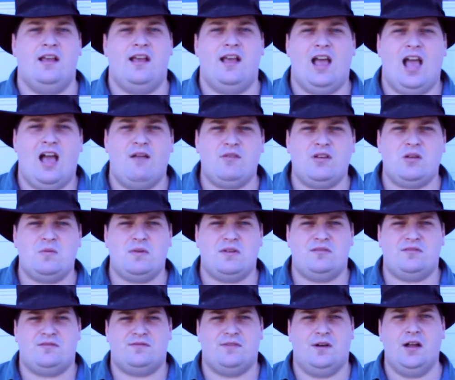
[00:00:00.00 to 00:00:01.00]
having a bit
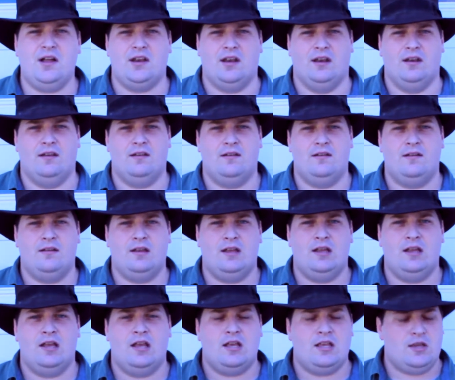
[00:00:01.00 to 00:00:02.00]
of fun.
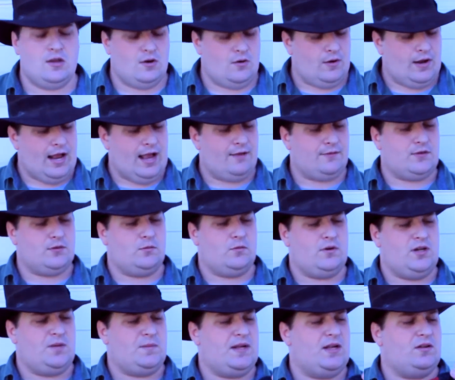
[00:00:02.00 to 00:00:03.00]
You don't have to
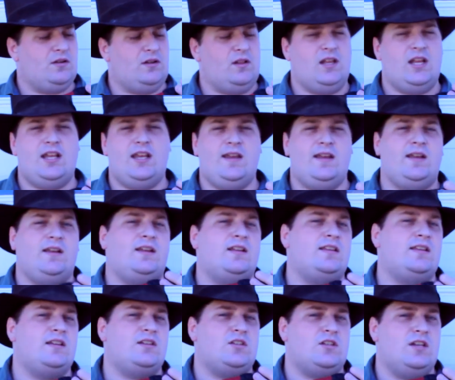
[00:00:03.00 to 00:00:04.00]
worry about cleaning and
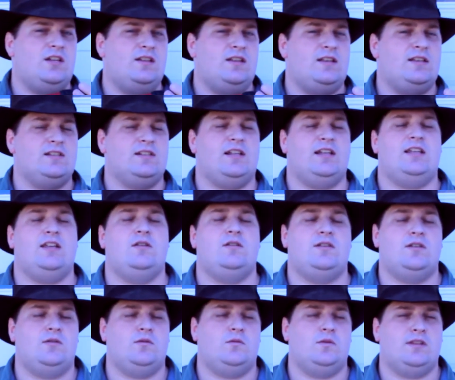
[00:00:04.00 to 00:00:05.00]
conditioning these like you
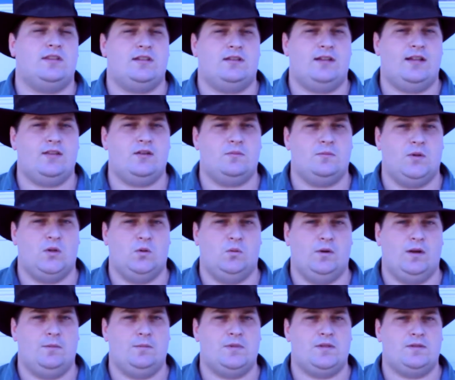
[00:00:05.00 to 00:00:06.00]
do with the leather
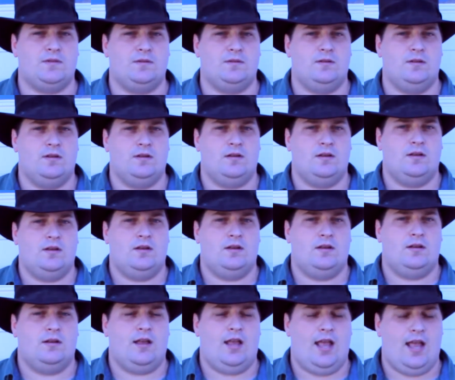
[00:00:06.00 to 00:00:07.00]
bullwhips.
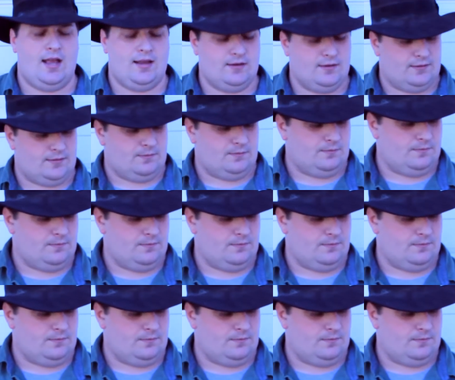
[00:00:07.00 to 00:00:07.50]
And